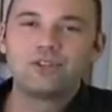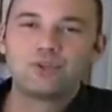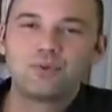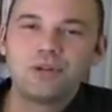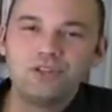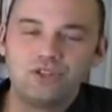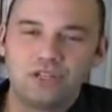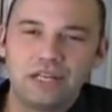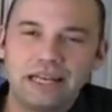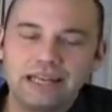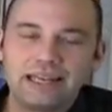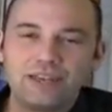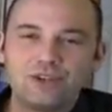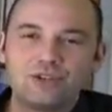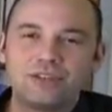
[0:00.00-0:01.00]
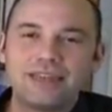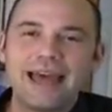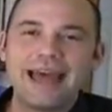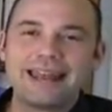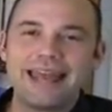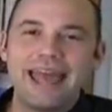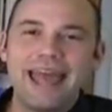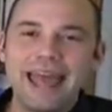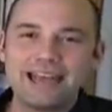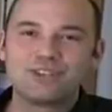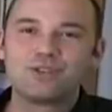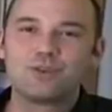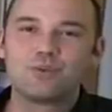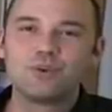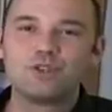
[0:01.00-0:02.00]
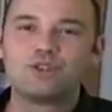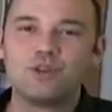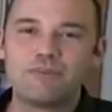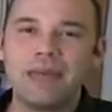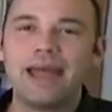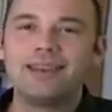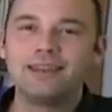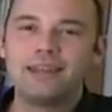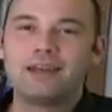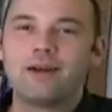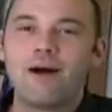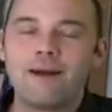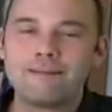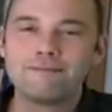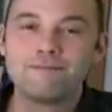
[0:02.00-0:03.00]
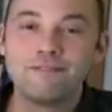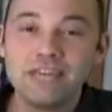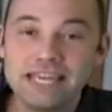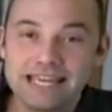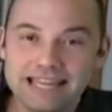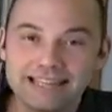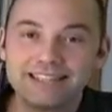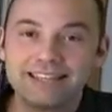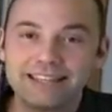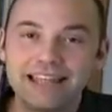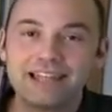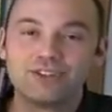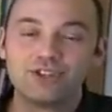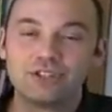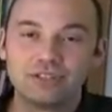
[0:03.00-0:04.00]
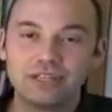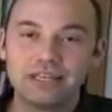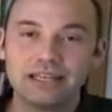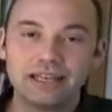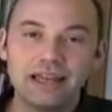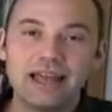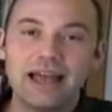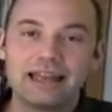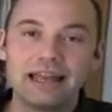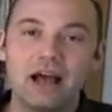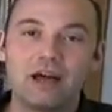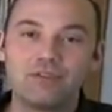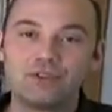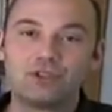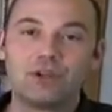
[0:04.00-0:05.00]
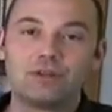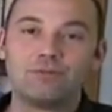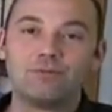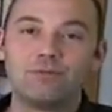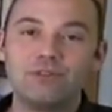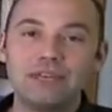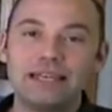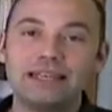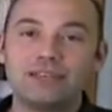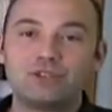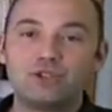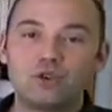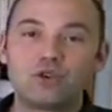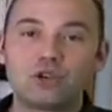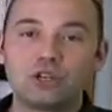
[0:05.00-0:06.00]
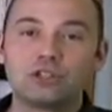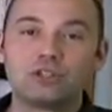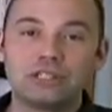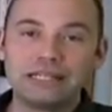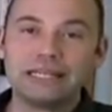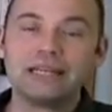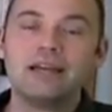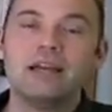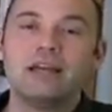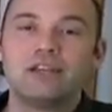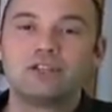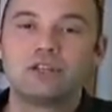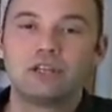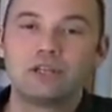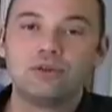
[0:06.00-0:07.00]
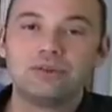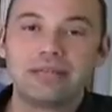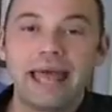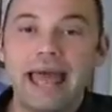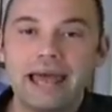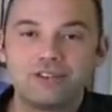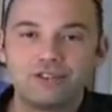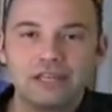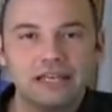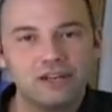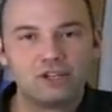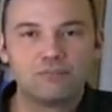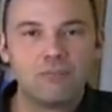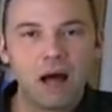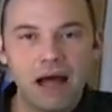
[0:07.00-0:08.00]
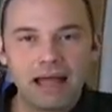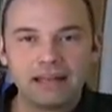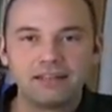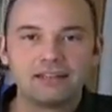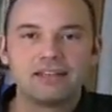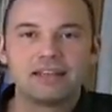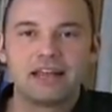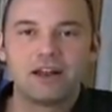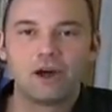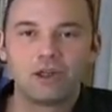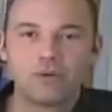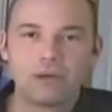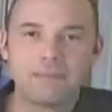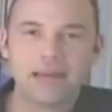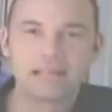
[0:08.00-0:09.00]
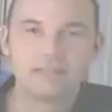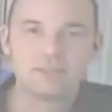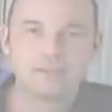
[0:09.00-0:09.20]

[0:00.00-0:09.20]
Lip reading: this reasoning is that S was depending on V to get to T. And now all of a sudden, V circularly is going to use S in its mind to get all the way back